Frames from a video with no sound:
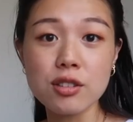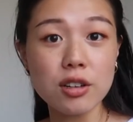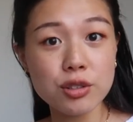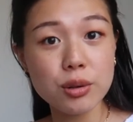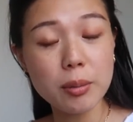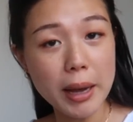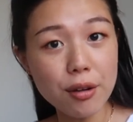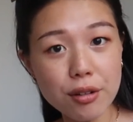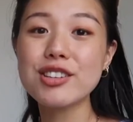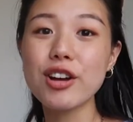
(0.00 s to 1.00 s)
also
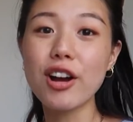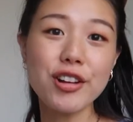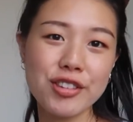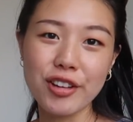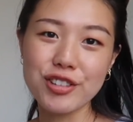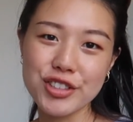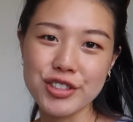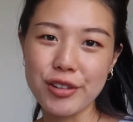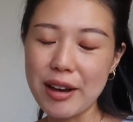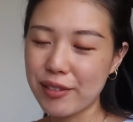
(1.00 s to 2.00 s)
about. And also, just
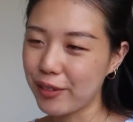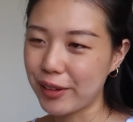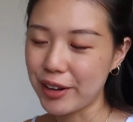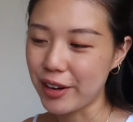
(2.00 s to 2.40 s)
so everyone